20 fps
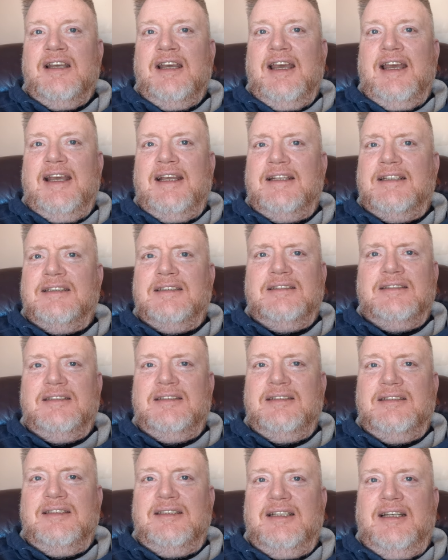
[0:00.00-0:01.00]
And
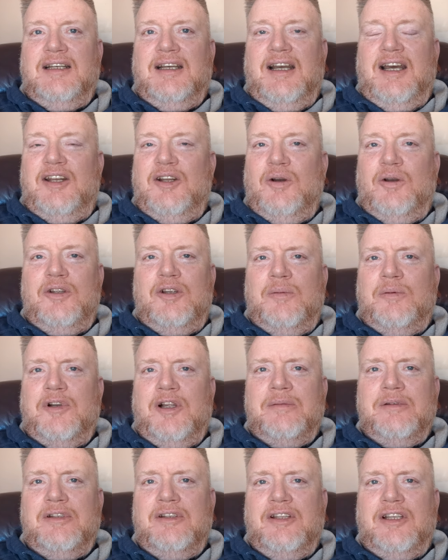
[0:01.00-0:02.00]
I know you're
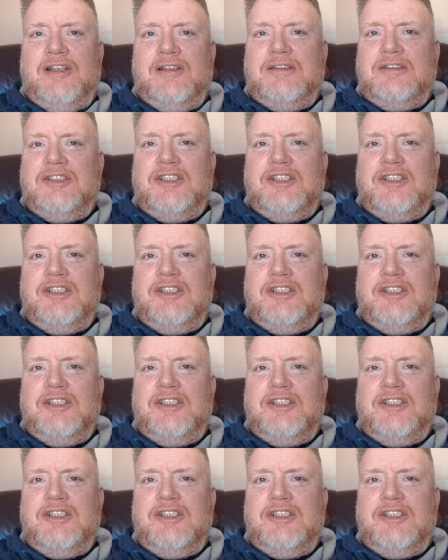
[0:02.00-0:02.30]
probably like